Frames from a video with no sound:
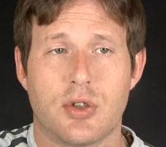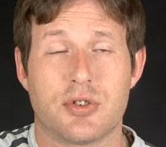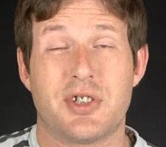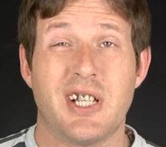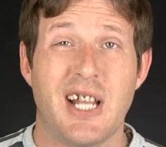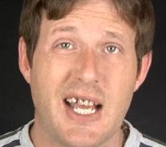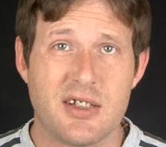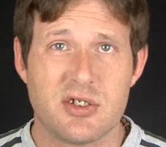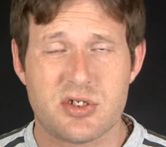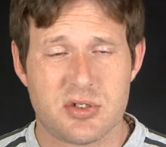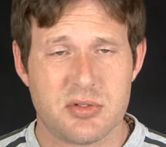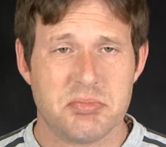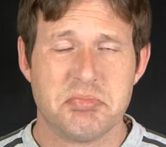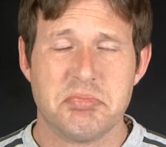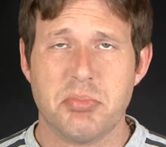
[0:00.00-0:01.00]
Obviously,
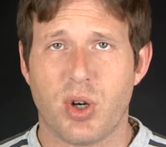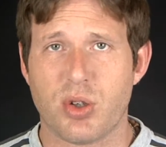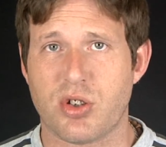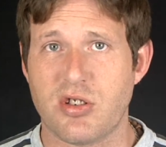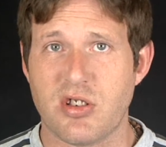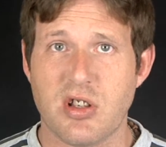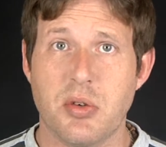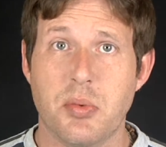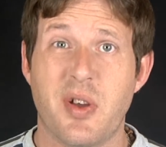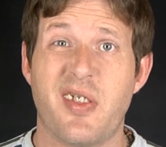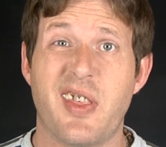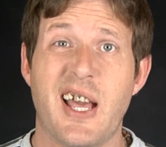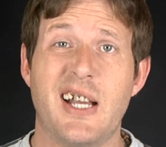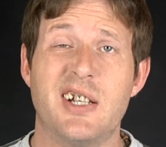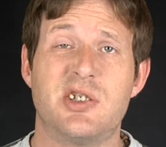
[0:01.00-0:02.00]
that's more to do with
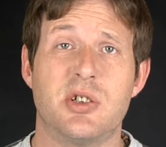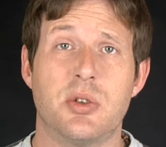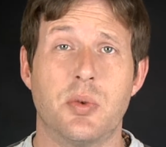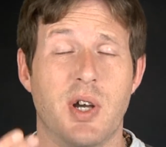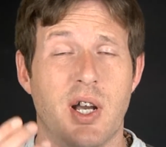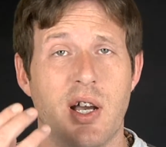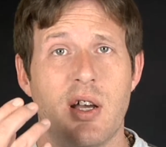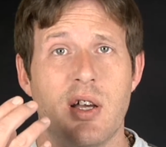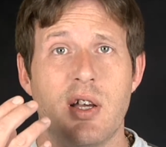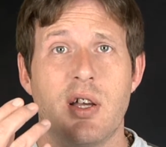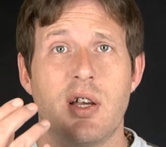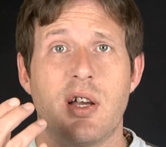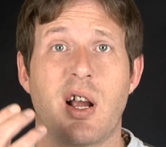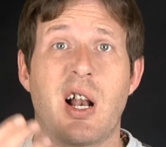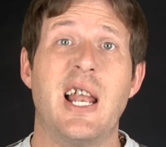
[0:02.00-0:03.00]
the actual
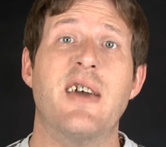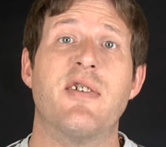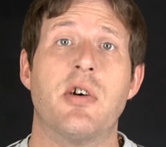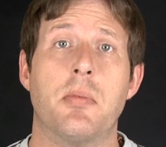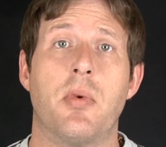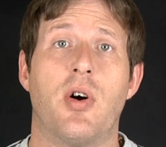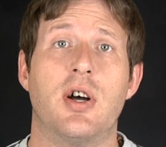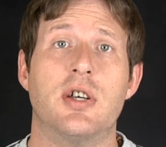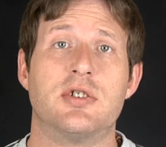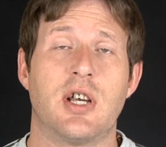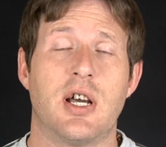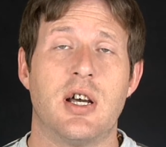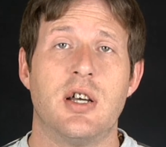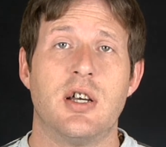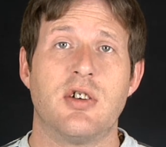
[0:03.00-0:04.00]

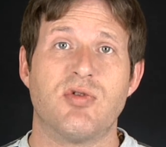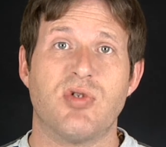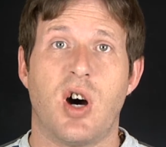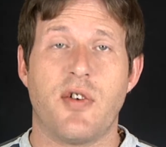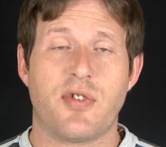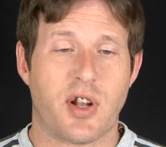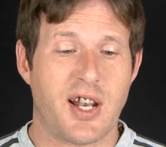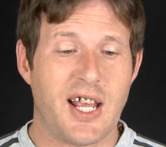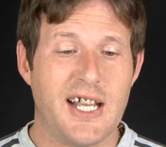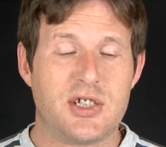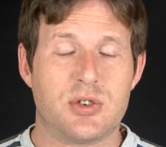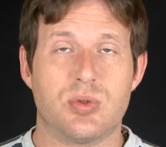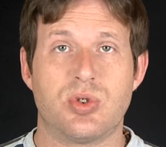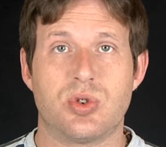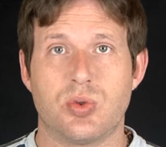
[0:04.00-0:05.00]
Clearomizer rather than the
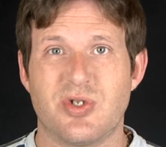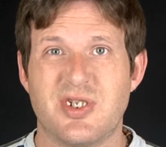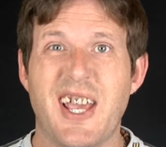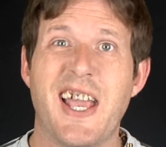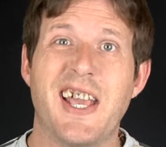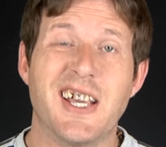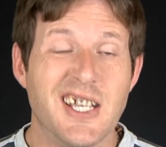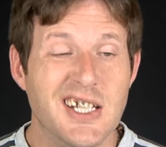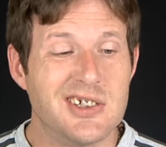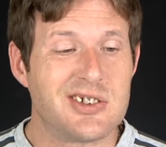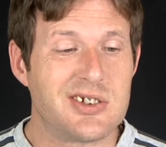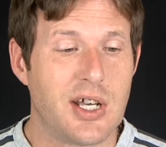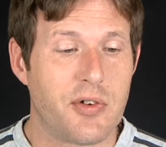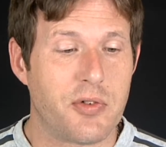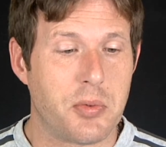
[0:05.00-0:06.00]
actual sort of tank
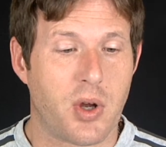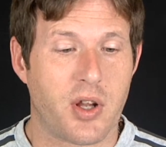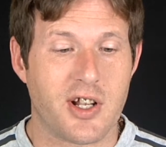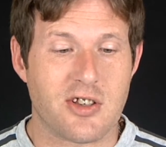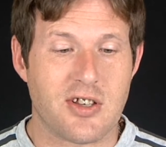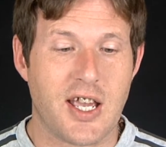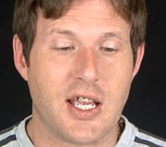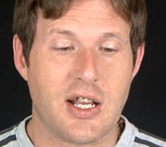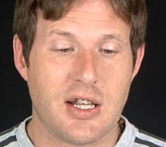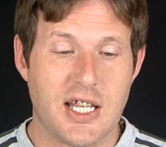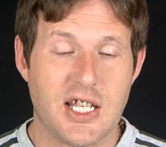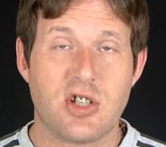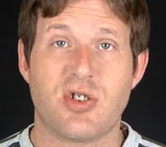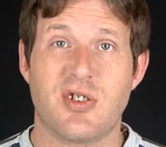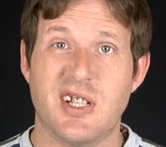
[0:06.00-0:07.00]
itself. And like the tank
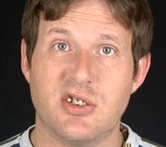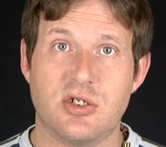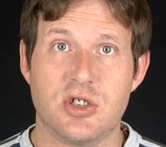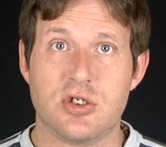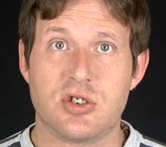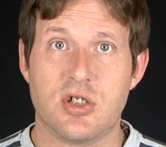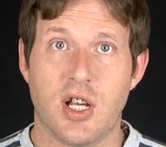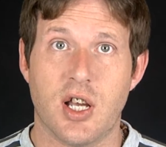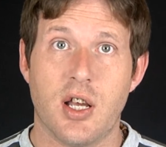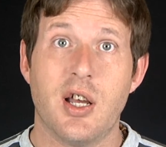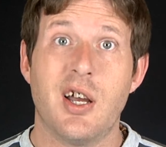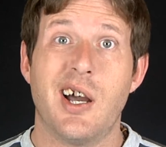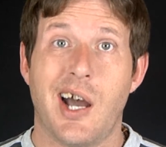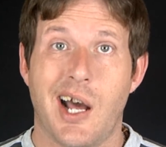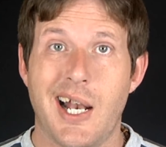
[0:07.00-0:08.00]
literally is just a
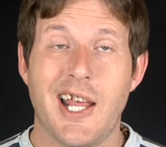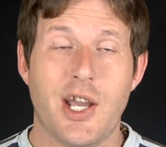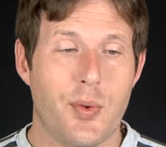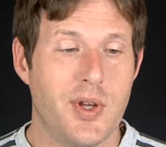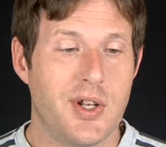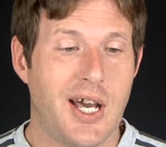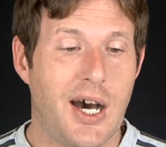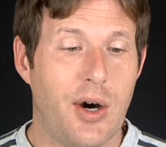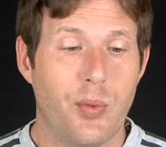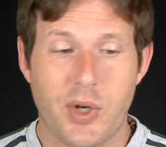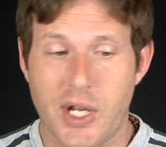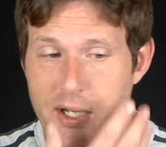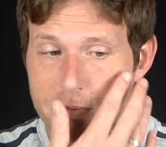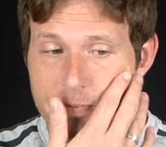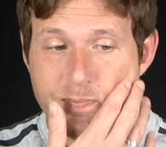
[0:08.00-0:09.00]
liquid
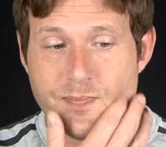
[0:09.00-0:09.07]
holder.